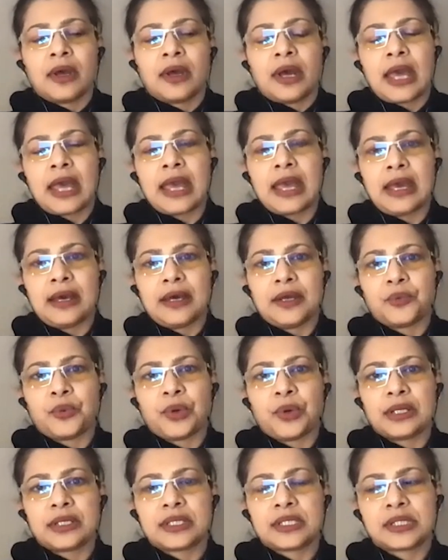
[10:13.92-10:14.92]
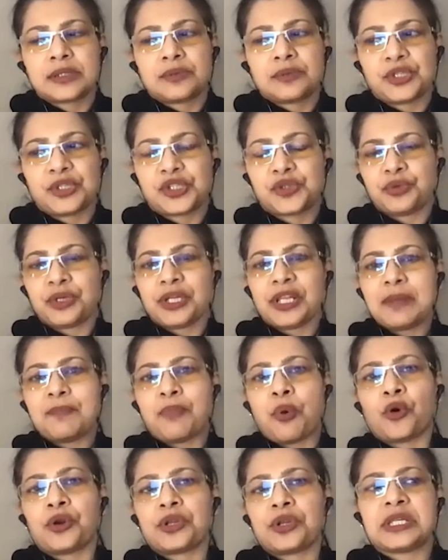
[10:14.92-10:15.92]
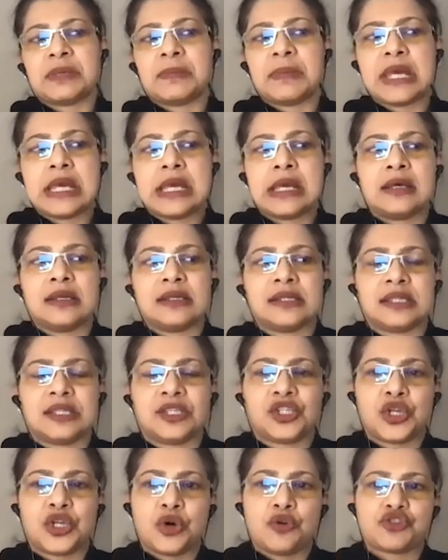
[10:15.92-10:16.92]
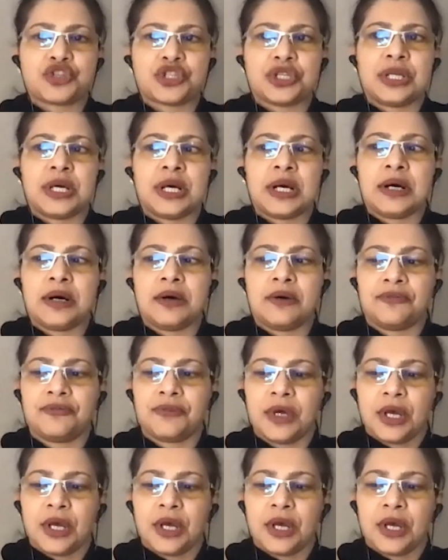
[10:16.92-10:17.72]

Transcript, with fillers: And what's what's really important to me is this notion of,